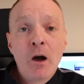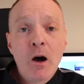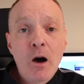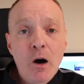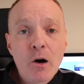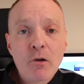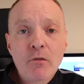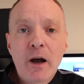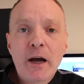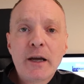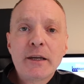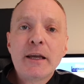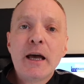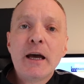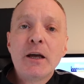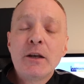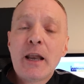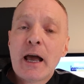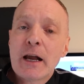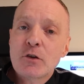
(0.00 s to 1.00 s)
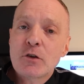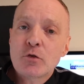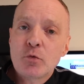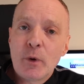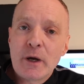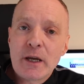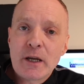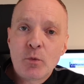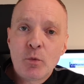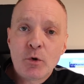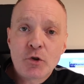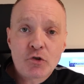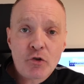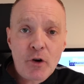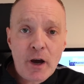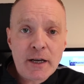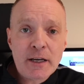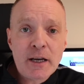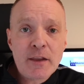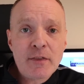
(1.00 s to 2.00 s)
all right, yeah, next week we're
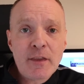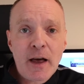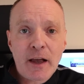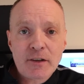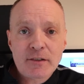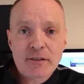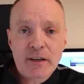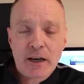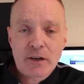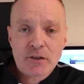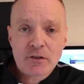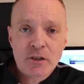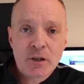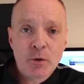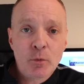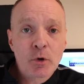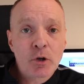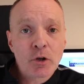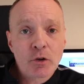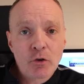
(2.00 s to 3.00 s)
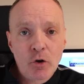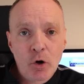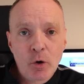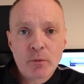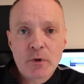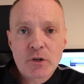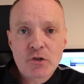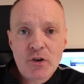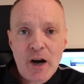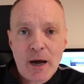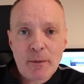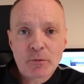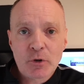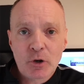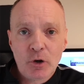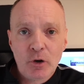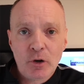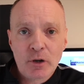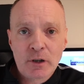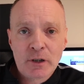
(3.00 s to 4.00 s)
draining that section and we're going to open the
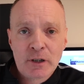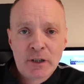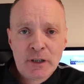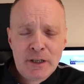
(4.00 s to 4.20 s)
trapdoor.